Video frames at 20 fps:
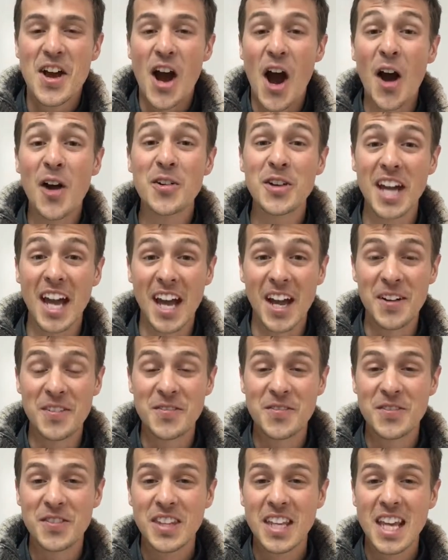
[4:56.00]
Okay.
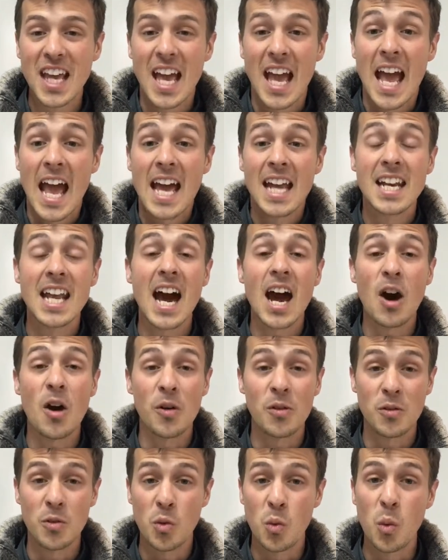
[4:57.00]
Now,
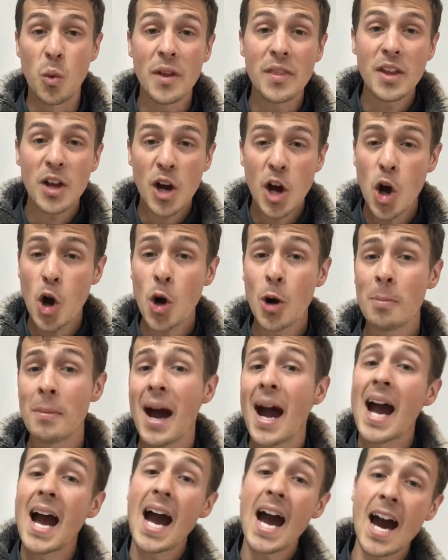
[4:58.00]
when they're at home,
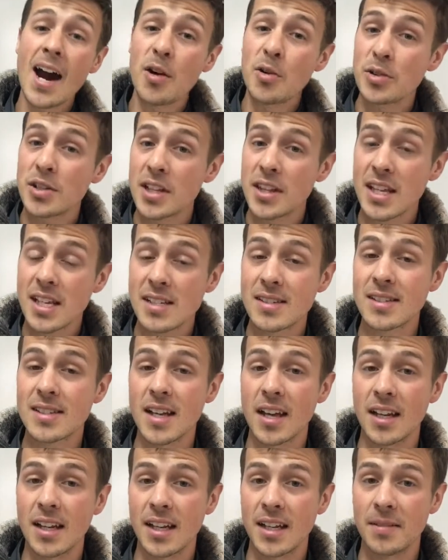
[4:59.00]
how do they
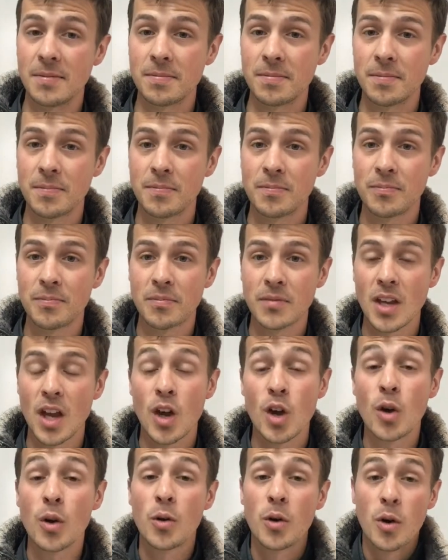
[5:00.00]
study?
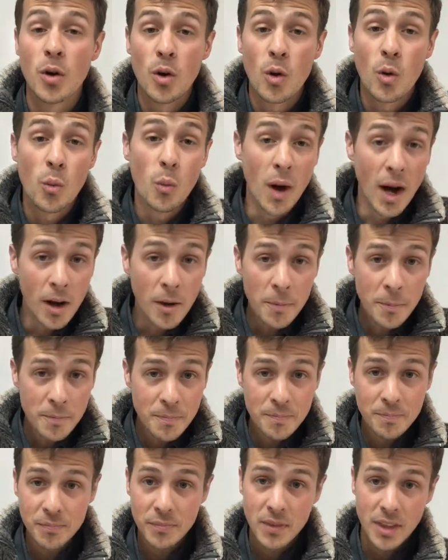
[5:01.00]
Well,
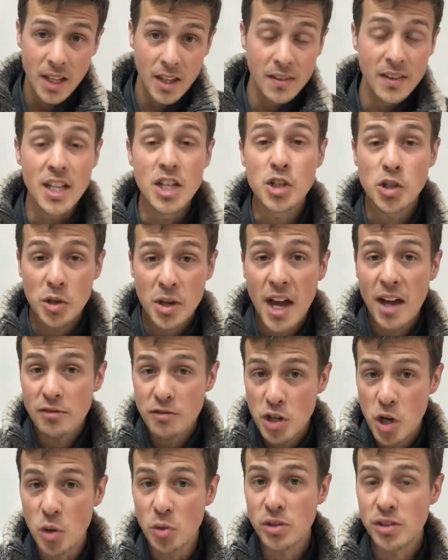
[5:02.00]
they should have
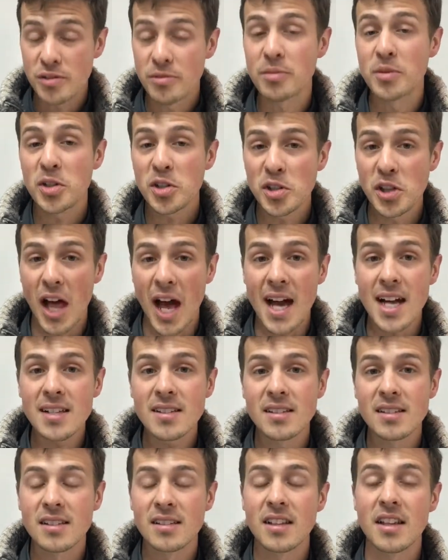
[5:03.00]
notes for your
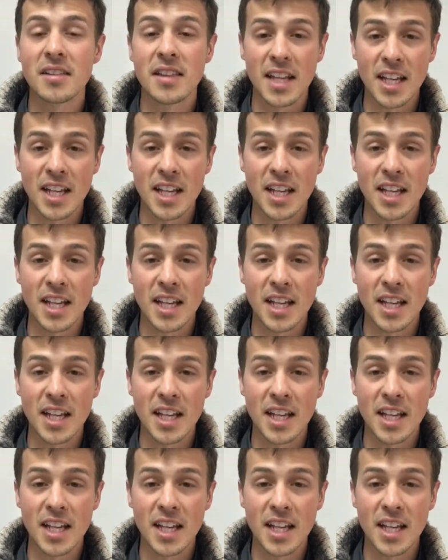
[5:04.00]
class that they